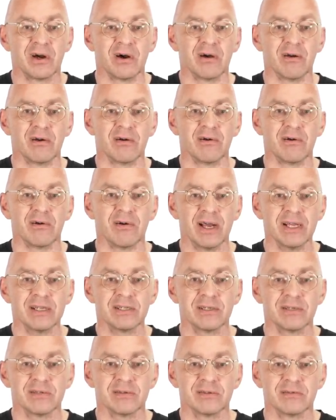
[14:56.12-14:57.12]
All
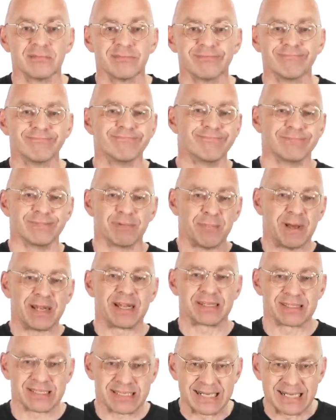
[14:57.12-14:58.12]
right, mm, the
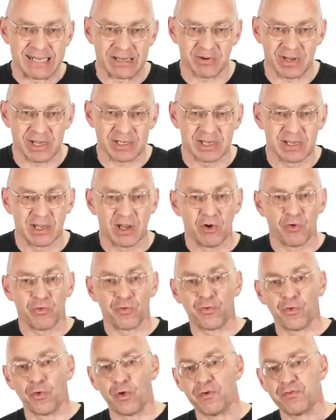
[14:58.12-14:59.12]
pattern's clear, right?
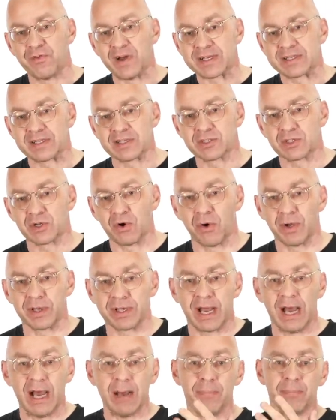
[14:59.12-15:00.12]
4 factors
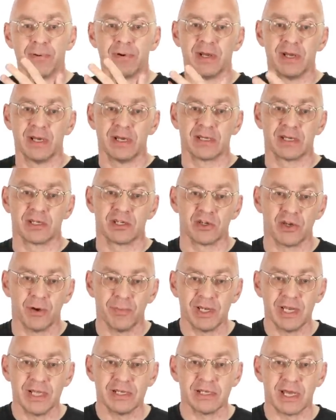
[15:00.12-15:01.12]
going up in the
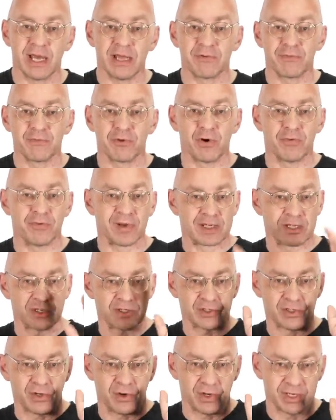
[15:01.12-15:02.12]
denominator and 4
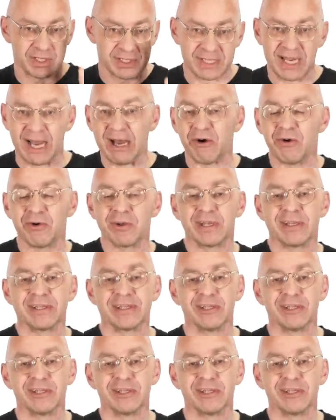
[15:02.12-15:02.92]
factors going down